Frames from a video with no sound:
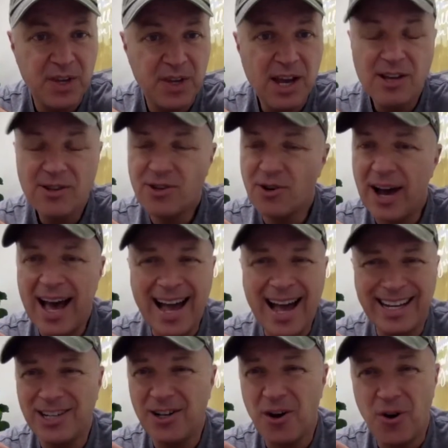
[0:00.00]
So I
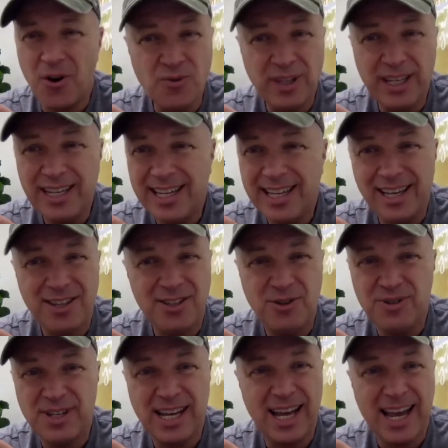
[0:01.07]
can only get you
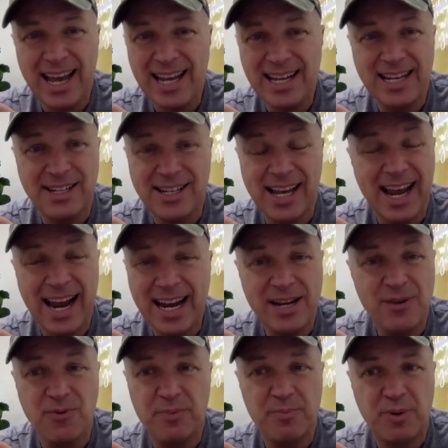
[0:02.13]
to
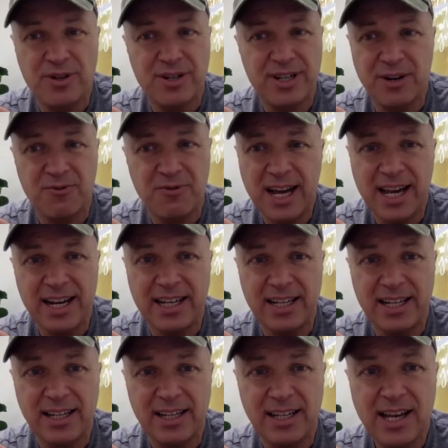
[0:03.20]
81% ready.
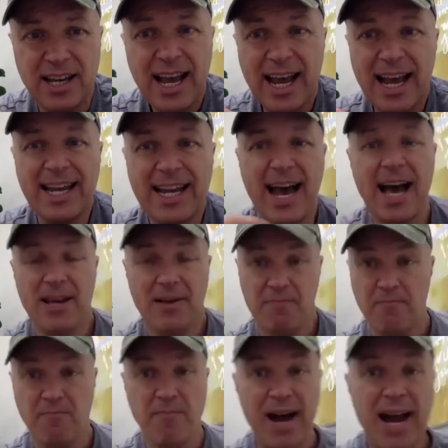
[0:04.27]
And
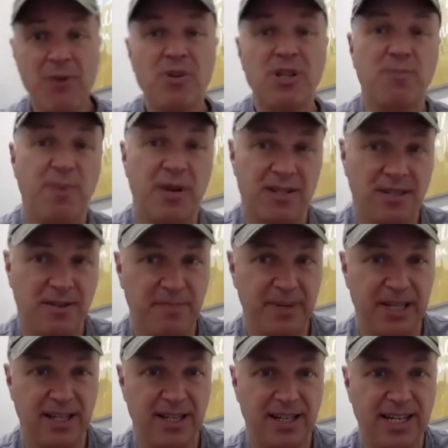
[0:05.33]
my
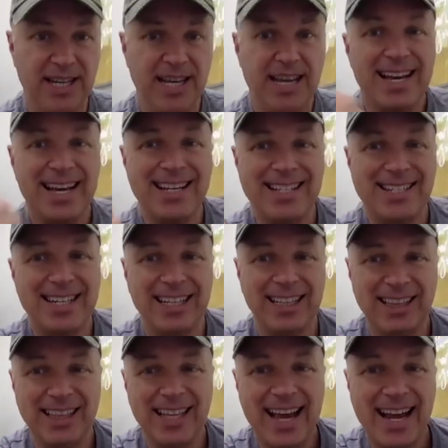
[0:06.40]
responsibility is to
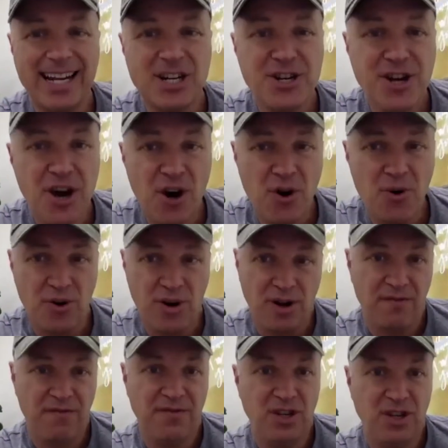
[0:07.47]
let go
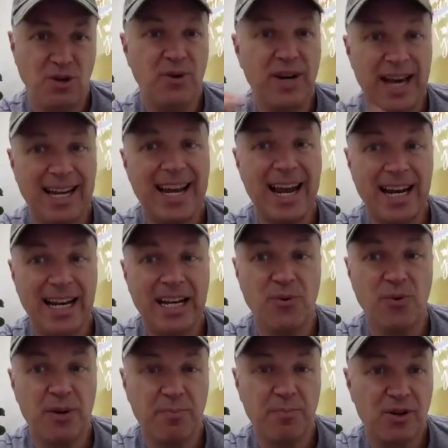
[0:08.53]
of you at
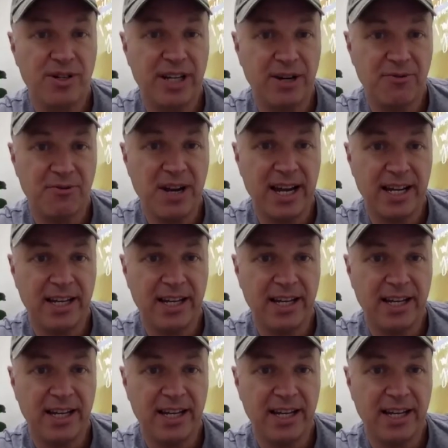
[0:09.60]
81% ready.